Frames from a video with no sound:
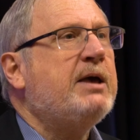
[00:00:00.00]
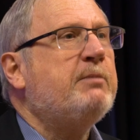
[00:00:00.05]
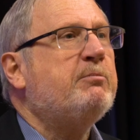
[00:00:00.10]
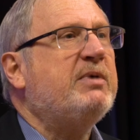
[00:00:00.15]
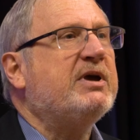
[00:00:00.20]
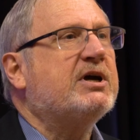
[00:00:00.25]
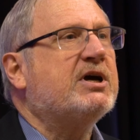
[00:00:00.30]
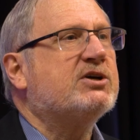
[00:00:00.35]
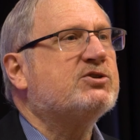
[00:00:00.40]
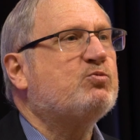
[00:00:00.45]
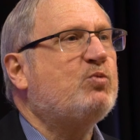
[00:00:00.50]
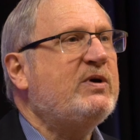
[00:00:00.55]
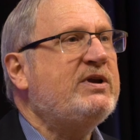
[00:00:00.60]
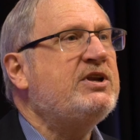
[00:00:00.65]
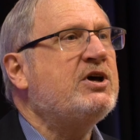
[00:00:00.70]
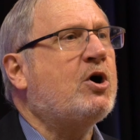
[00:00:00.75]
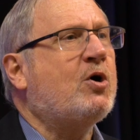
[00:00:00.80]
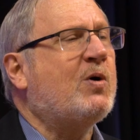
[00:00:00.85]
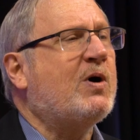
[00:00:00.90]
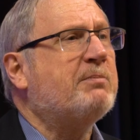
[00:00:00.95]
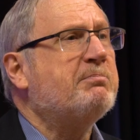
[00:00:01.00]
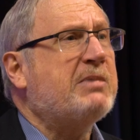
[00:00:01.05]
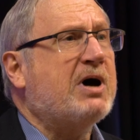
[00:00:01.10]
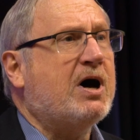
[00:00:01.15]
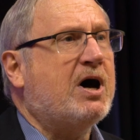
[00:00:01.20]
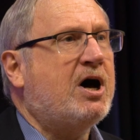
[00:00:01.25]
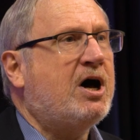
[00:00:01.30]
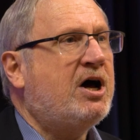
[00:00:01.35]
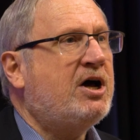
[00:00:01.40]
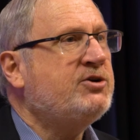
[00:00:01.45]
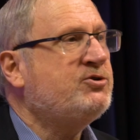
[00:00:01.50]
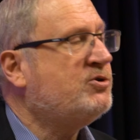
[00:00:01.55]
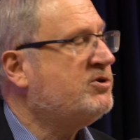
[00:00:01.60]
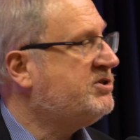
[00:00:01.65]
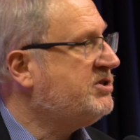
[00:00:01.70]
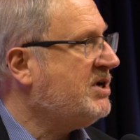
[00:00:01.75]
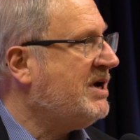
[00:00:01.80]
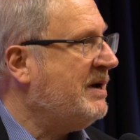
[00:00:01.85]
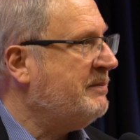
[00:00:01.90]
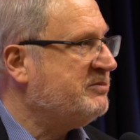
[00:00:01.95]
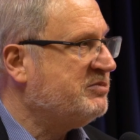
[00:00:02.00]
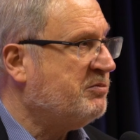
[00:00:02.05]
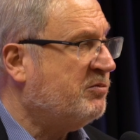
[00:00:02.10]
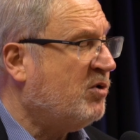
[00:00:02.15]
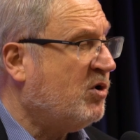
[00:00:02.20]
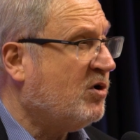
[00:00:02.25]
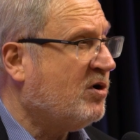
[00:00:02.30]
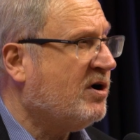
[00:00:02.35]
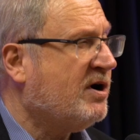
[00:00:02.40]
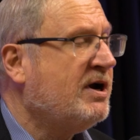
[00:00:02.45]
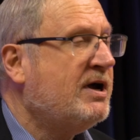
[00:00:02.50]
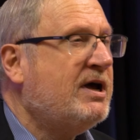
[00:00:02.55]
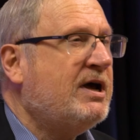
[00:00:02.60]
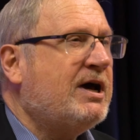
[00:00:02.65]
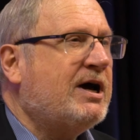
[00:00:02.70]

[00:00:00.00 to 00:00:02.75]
because we know 100 times more